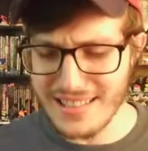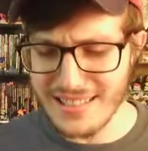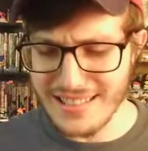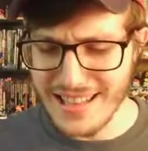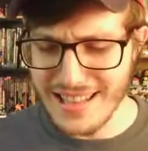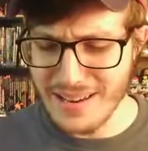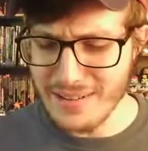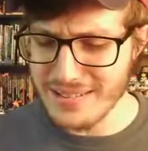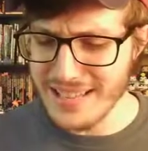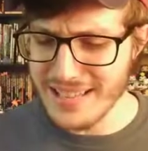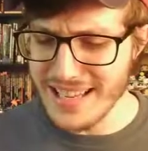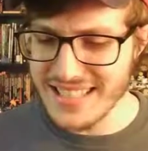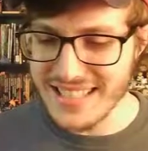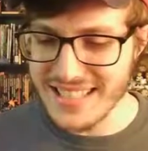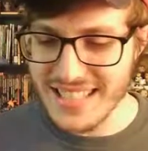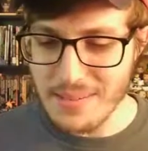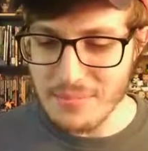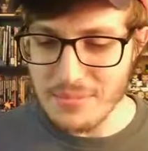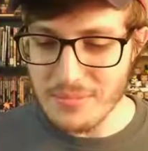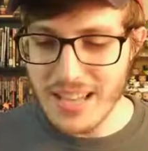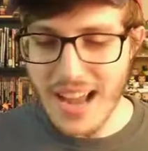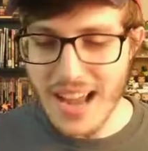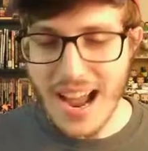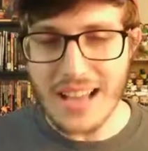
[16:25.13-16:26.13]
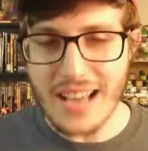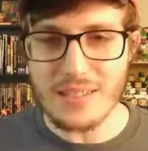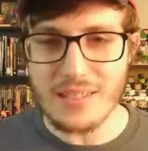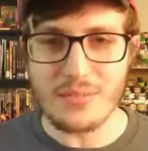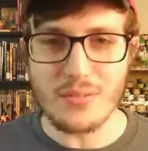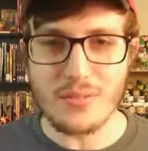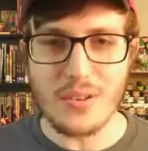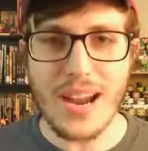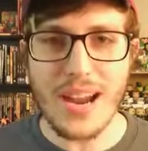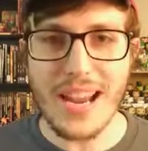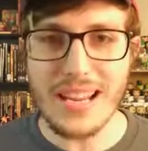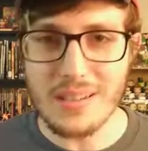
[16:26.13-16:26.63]
They seem kind
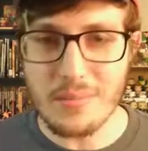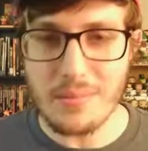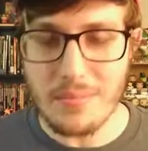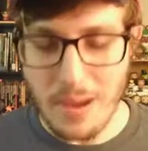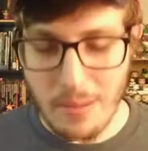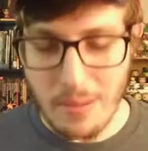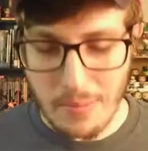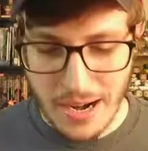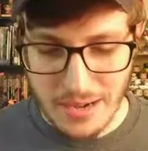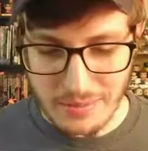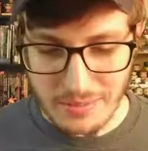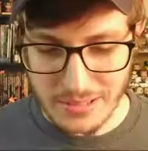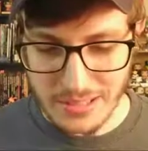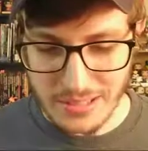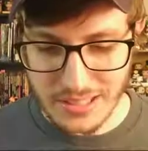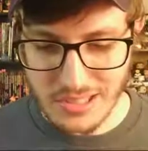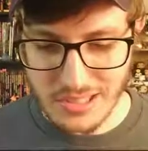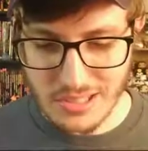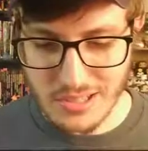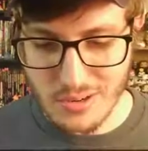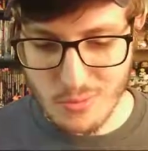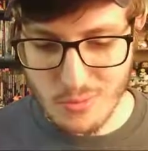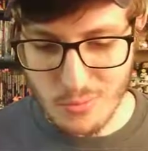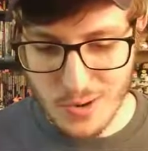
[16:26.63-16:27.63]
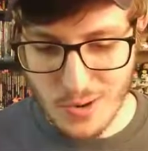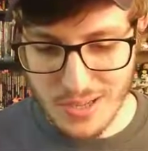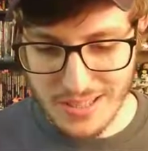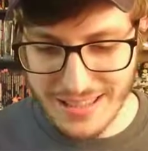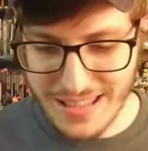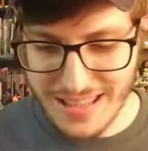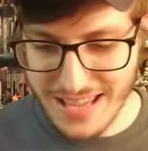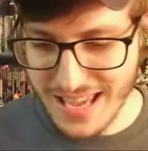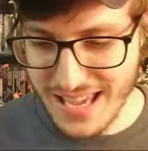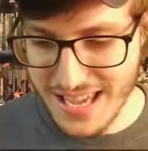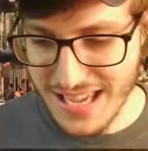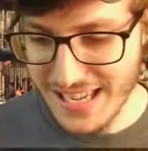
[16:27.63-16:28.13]
of random. I'm not really sure what
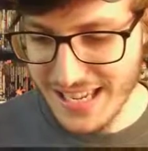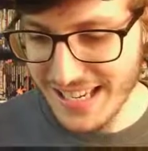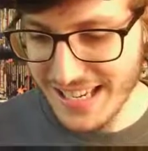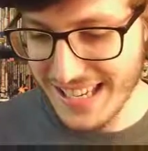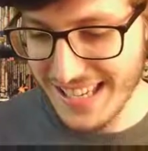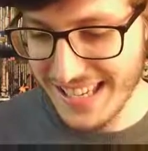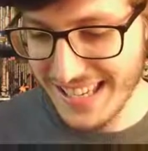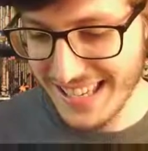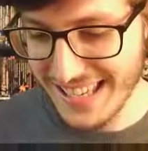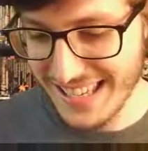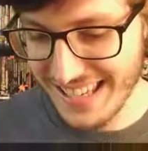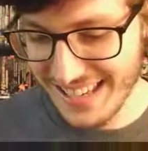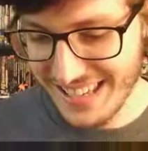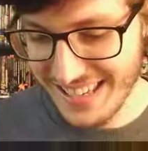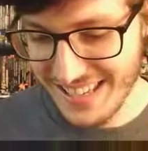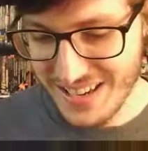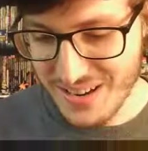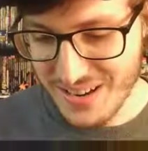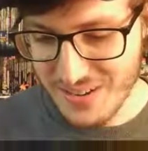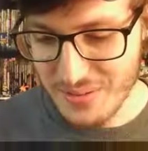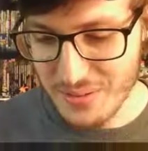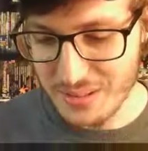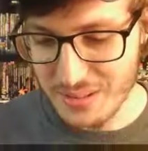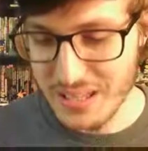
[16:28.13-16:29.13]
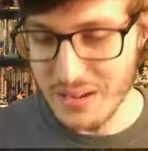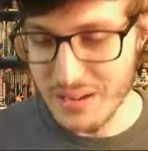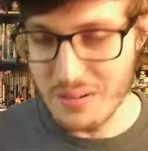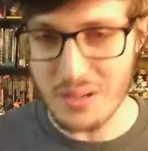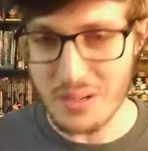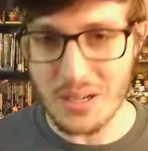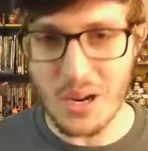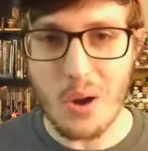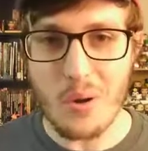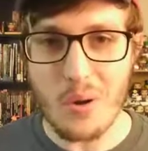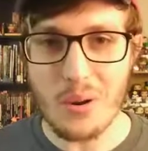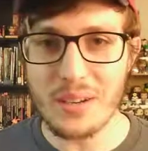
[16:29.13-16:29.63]
they were
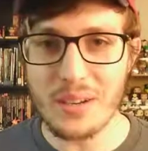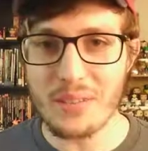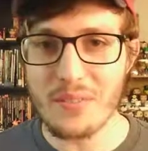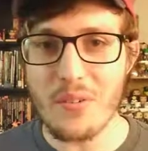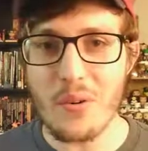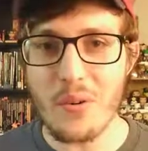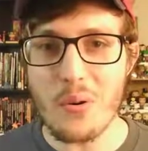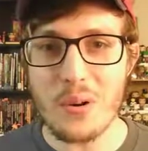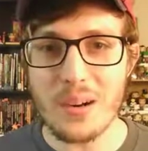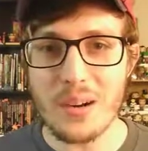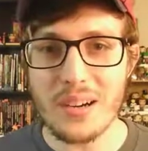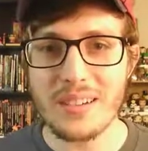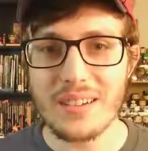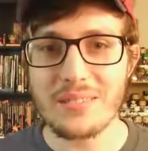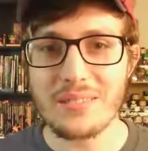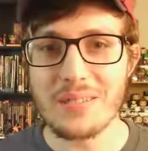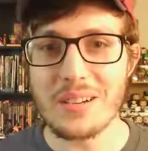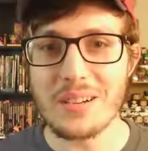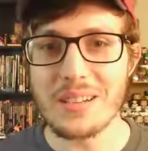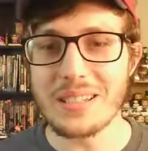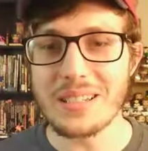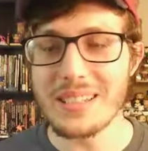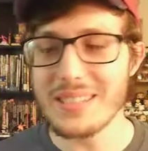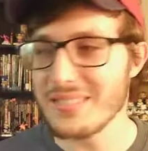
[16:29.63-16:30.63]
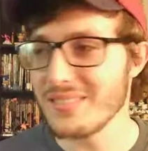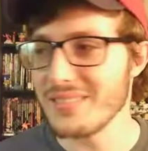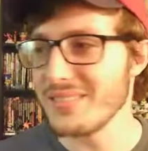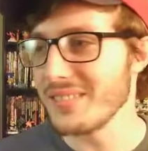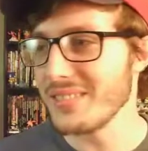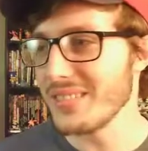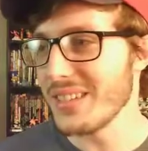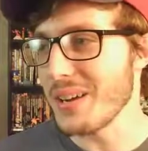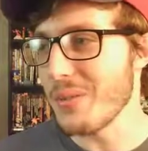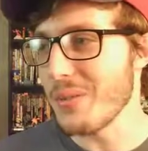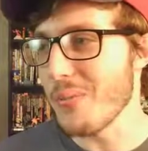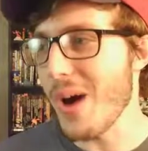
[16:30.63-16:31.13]
going for,
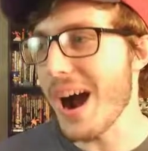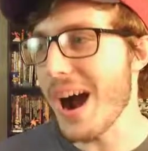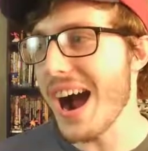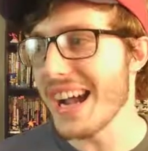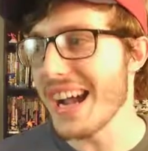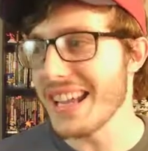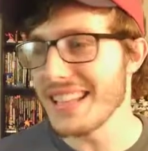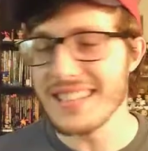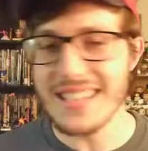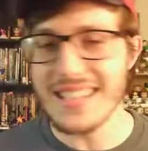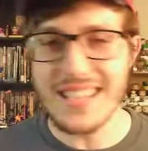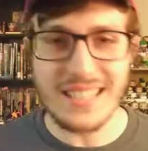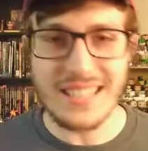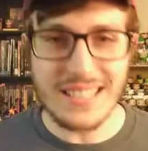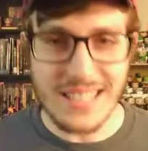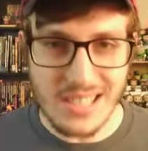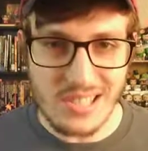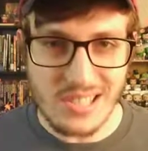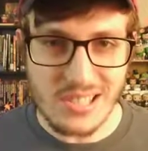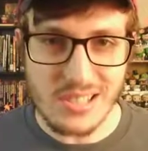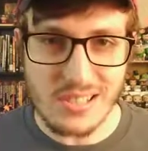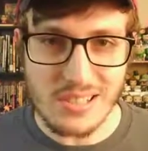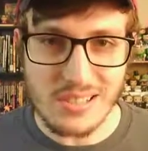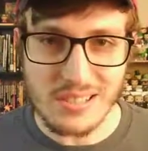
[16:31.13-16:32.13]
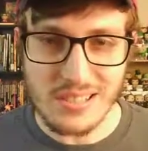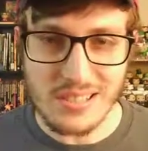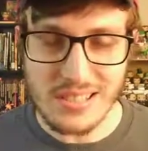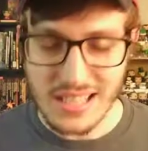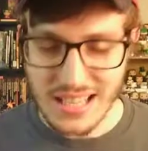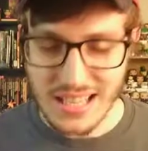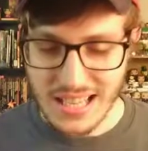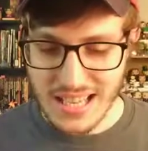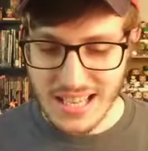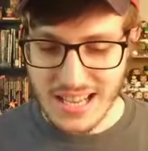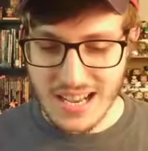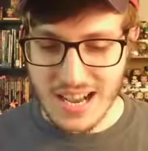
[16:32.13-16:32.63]
why these issues.
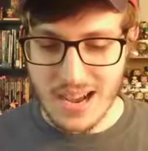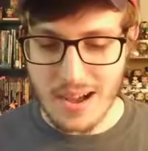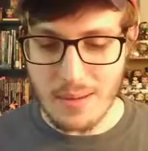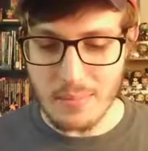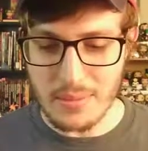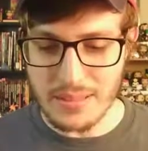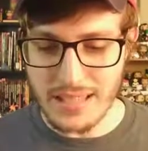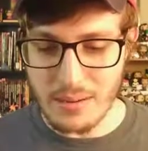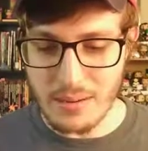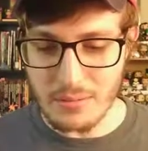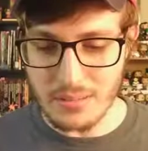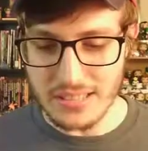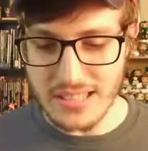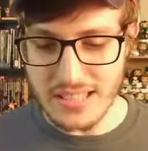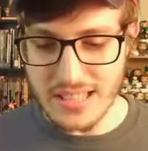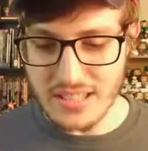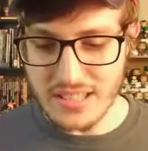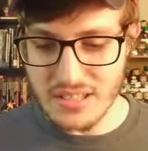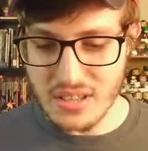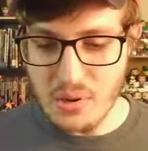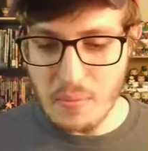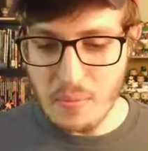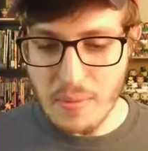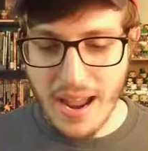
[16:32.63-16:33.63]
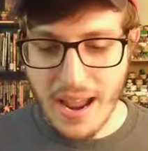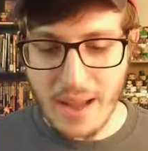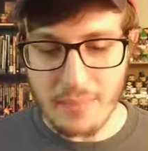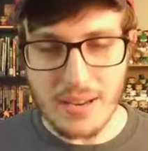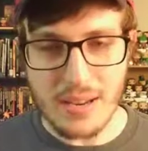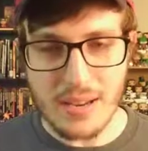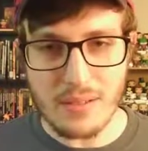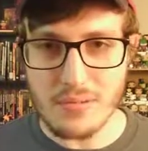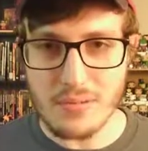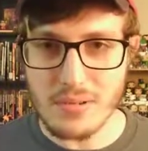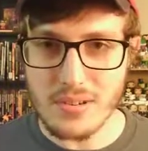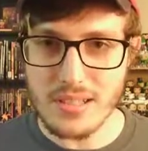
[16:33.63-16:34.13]
But they released 2
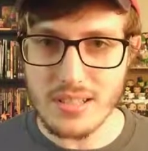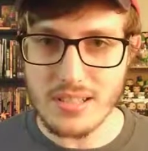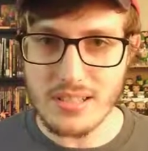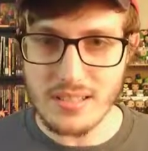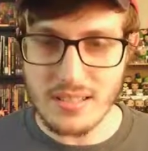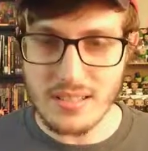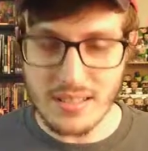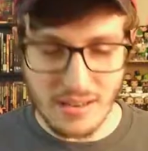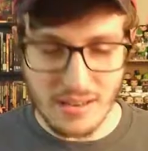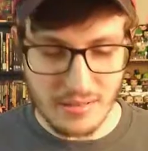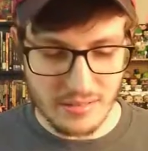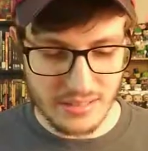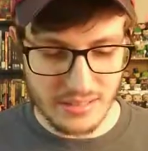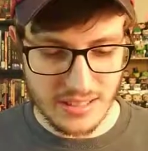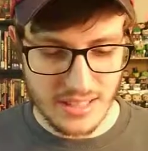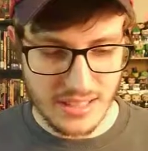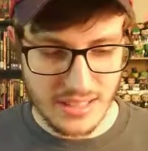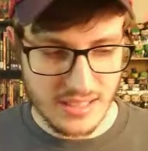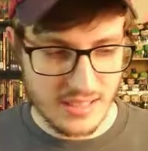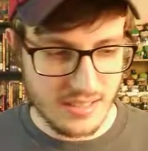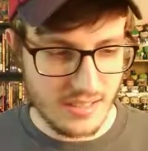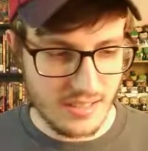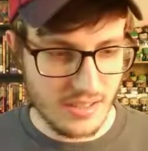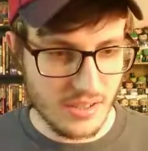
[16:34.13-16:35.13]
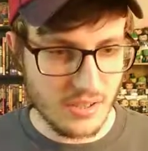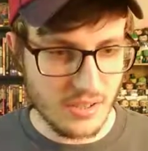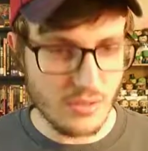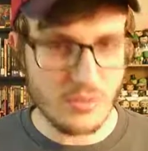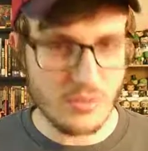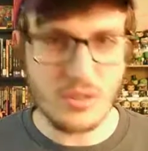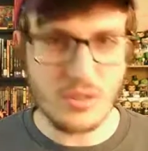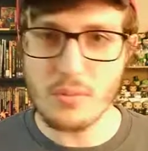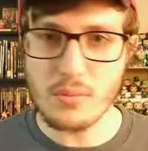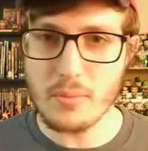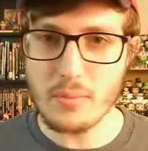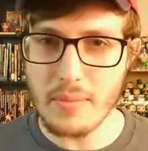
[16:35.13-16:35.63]
Batman ones, they released 2
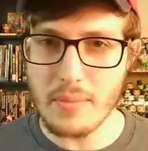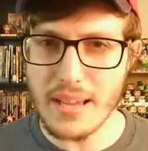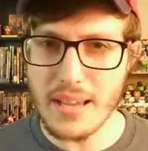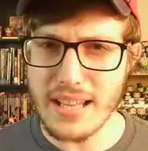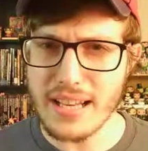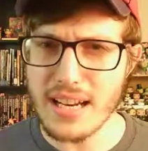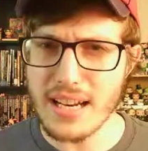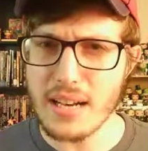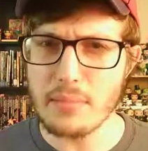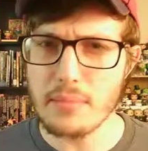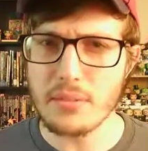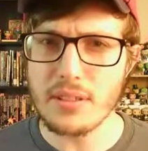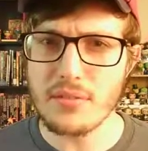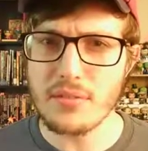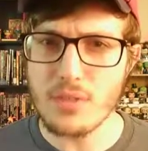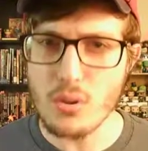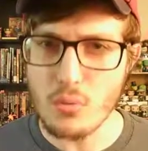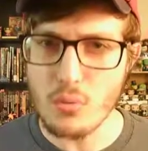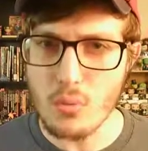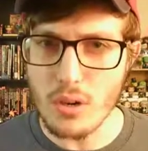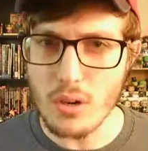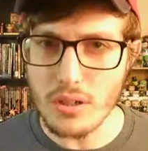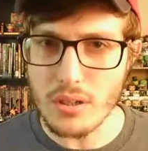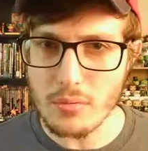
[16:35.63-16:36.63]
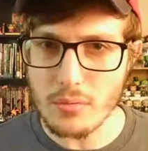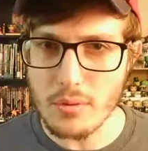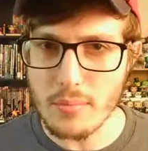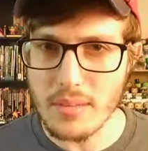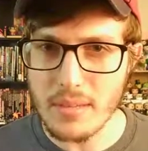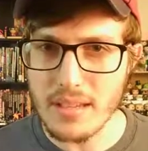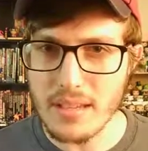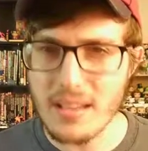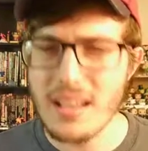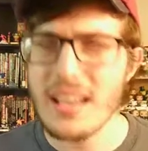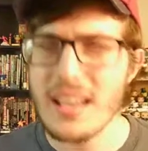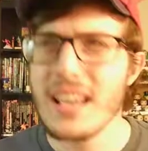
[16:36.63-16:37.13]
Superman, and I believe 2 Wonder
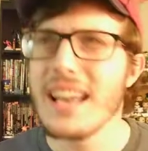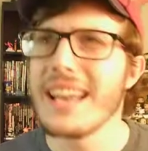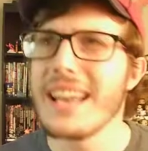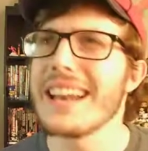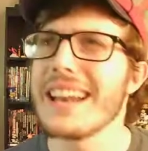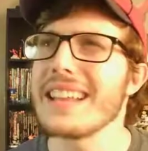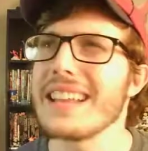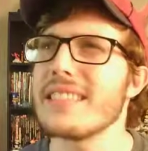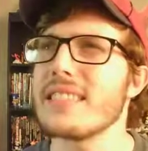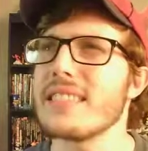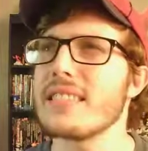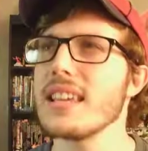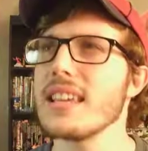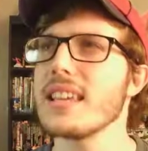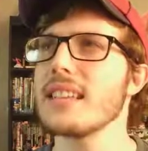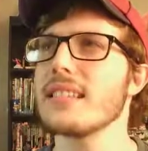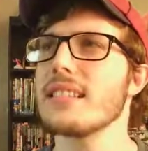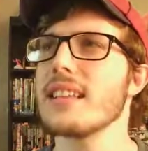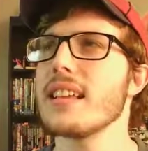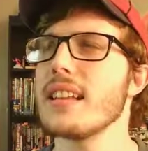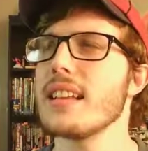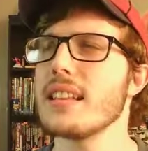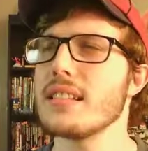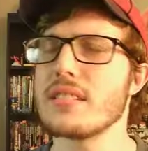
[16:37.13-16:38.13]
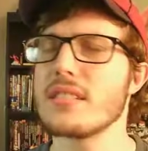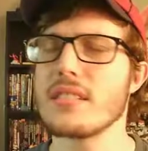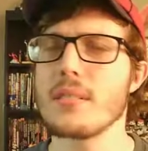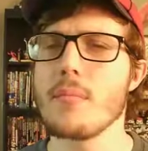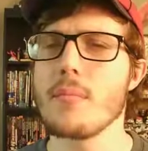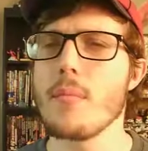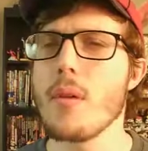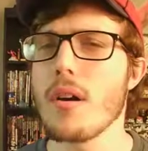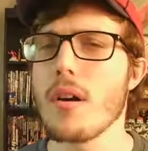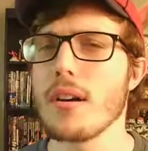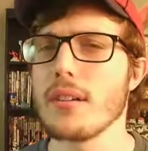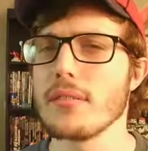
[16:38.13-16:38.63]
Woman, and I think they did some
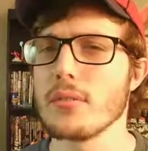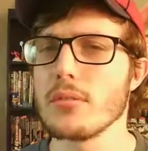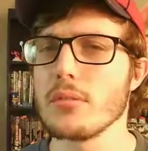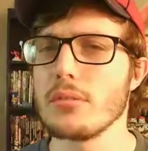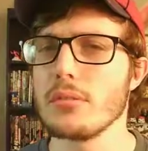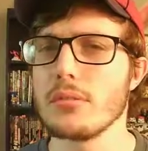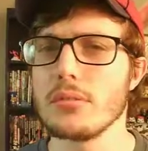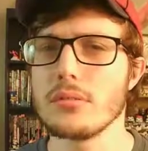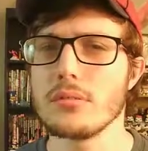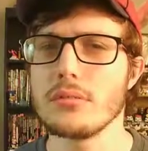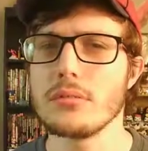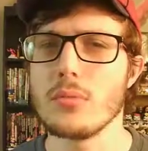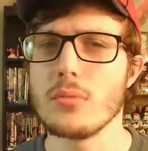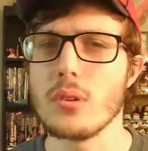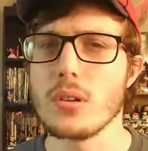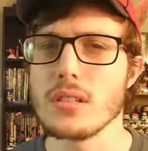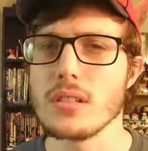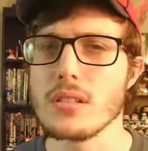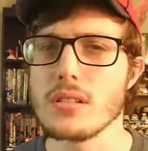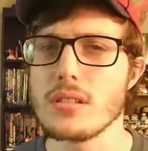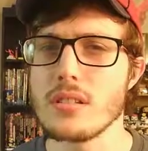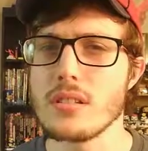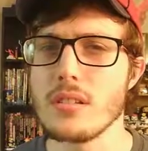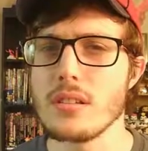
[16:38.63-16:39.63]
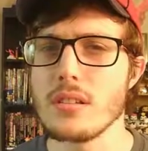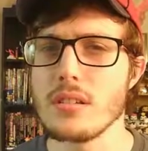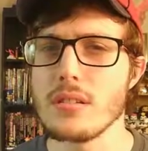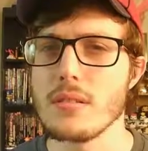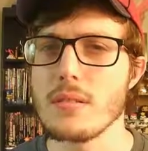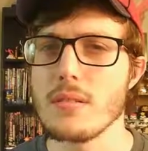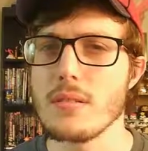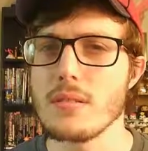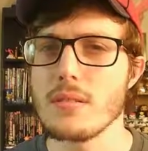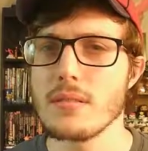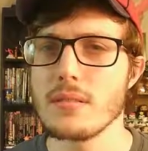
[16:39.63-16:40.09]
Marvel ones too.